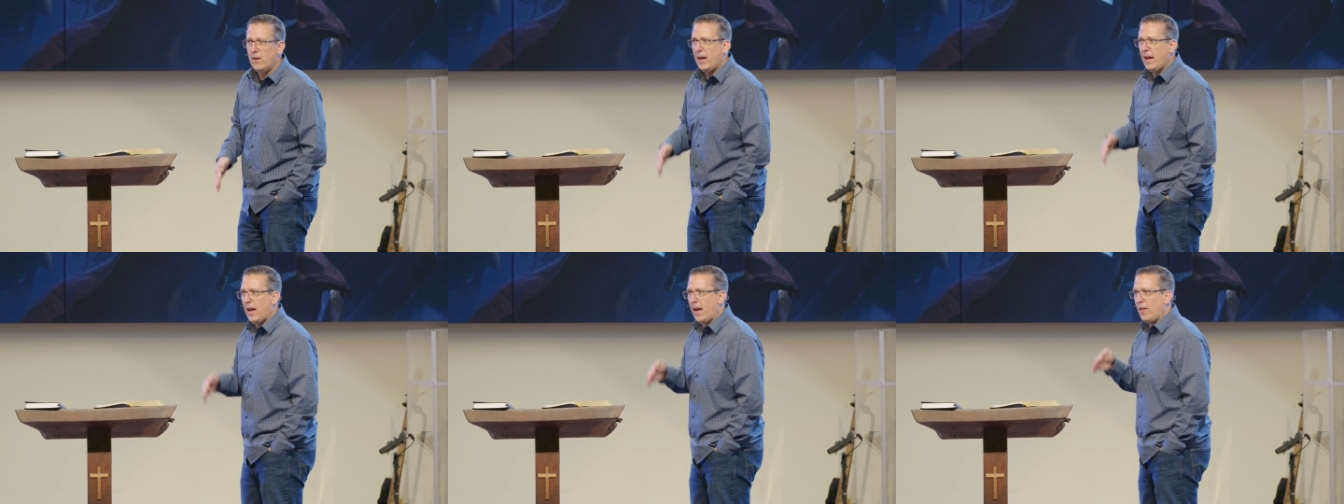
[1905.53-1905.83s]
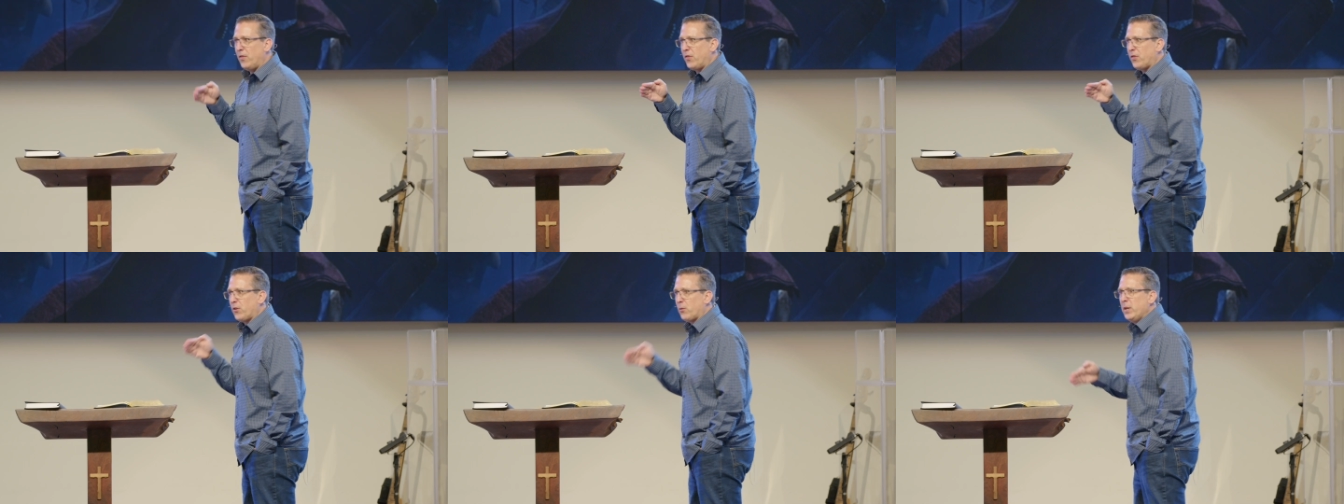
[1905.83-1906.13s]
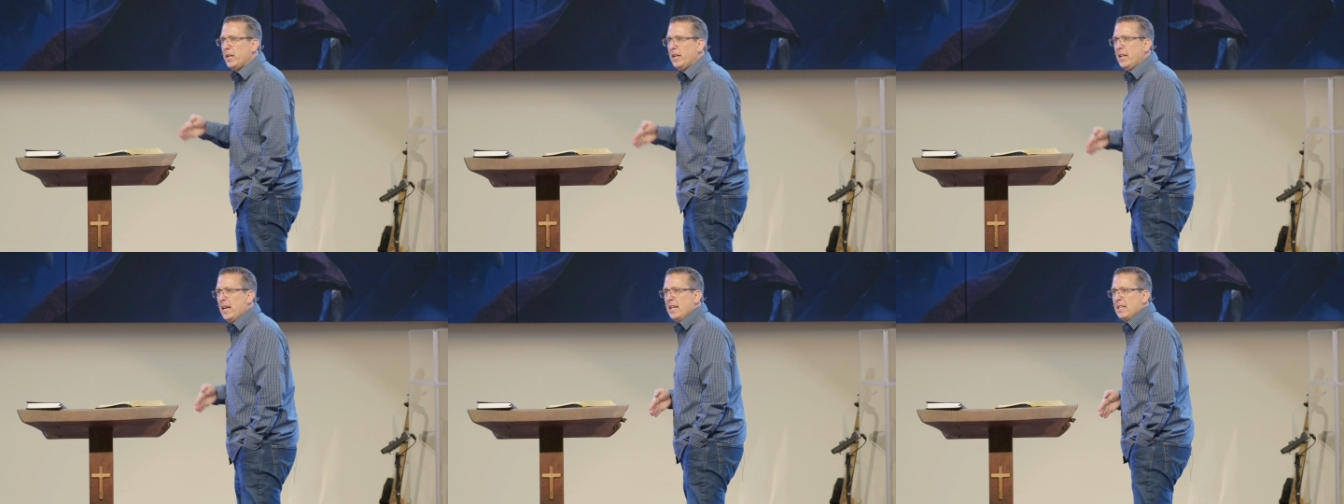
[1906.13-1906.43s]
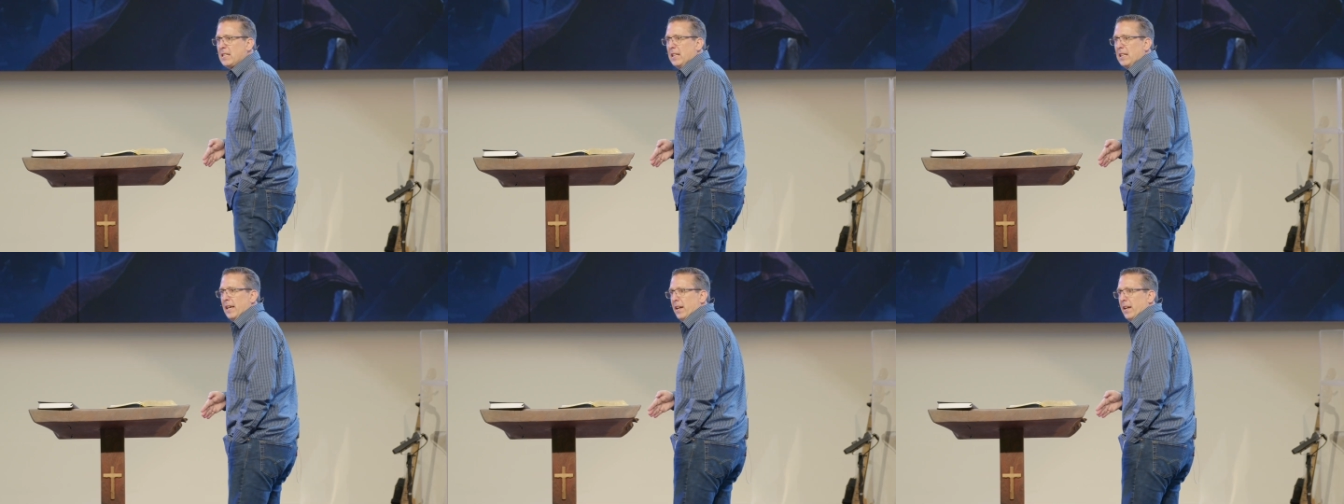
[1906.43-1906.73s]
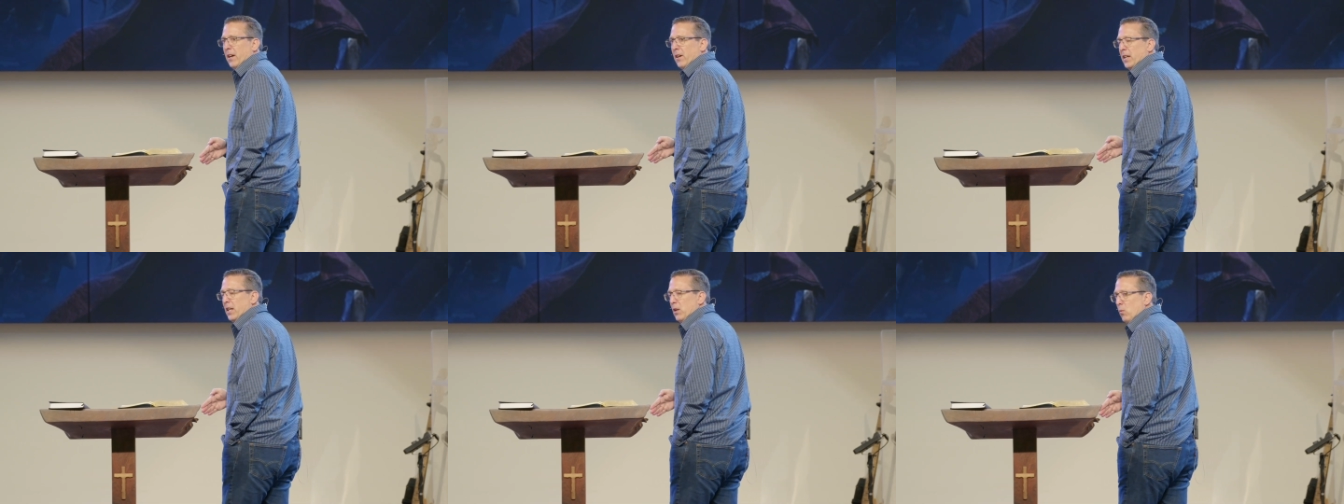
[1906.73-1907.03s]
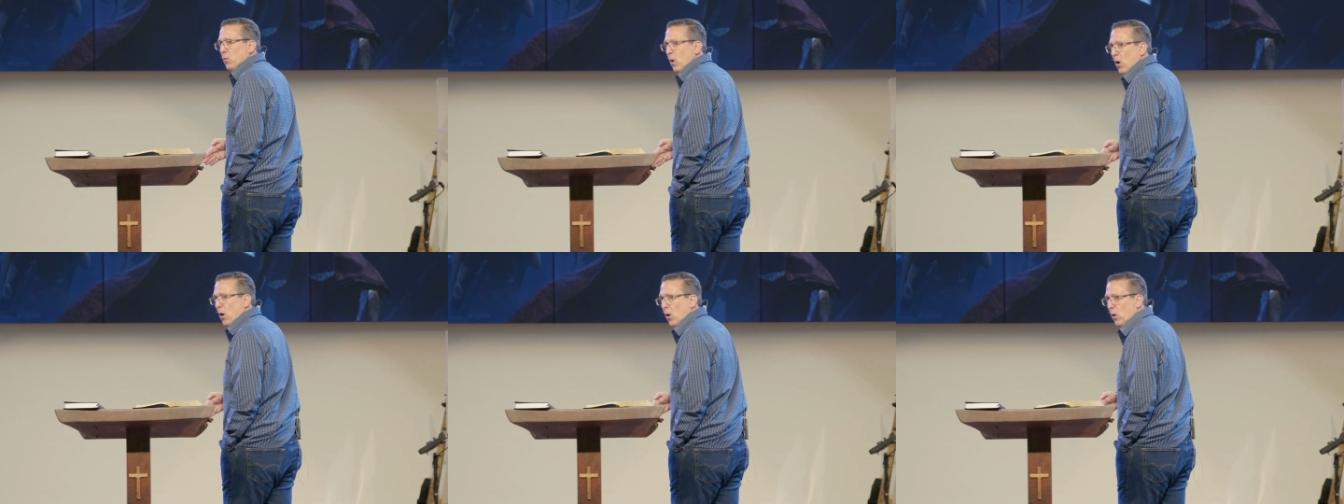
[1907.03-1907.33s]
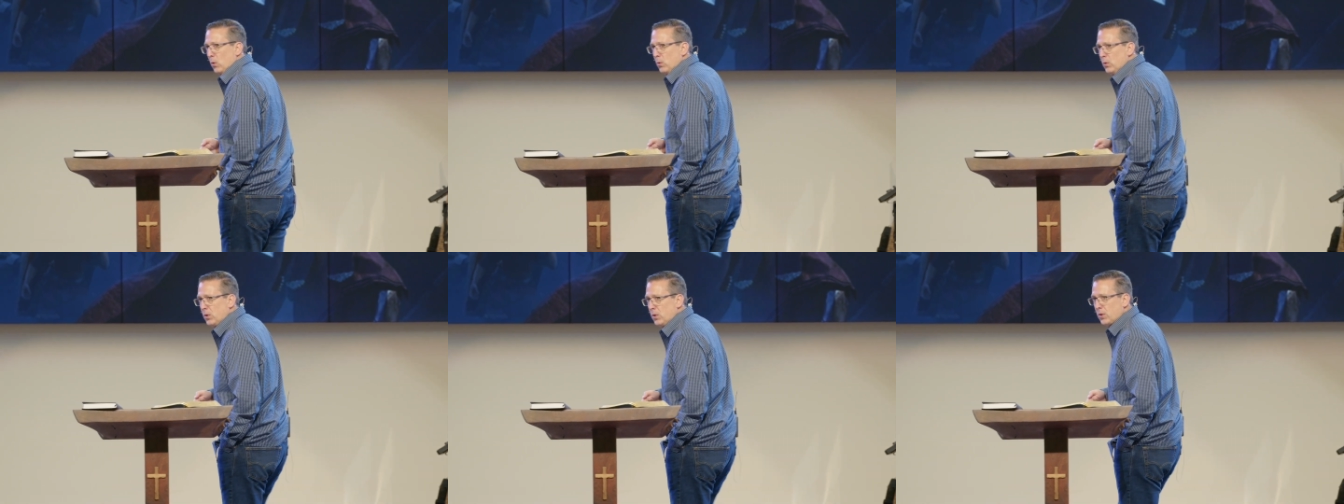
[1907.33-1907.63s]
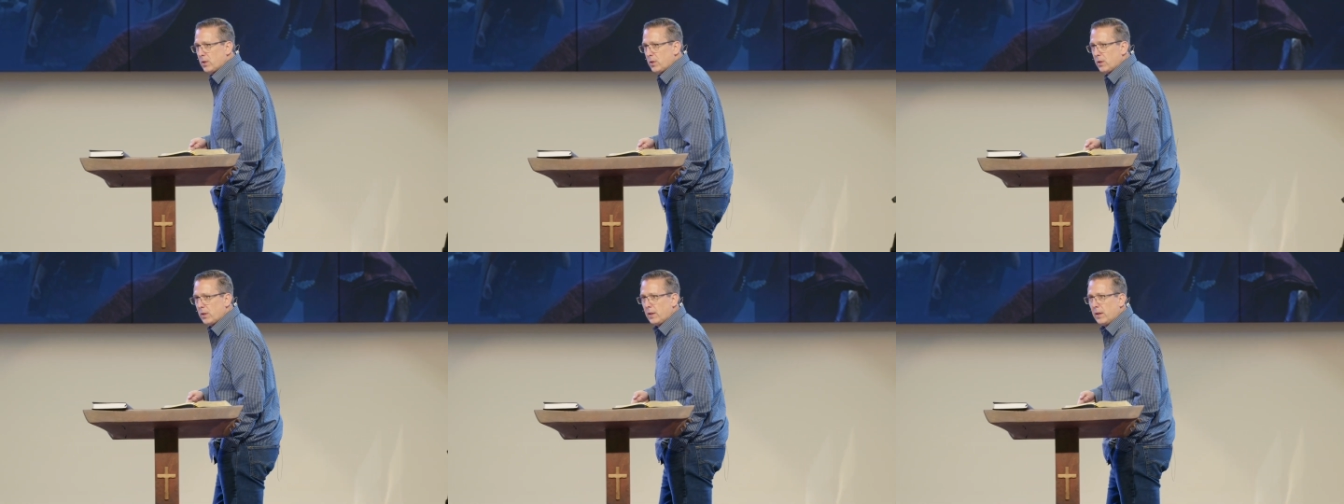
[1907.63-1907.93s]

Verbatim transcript: And three days later, he rose.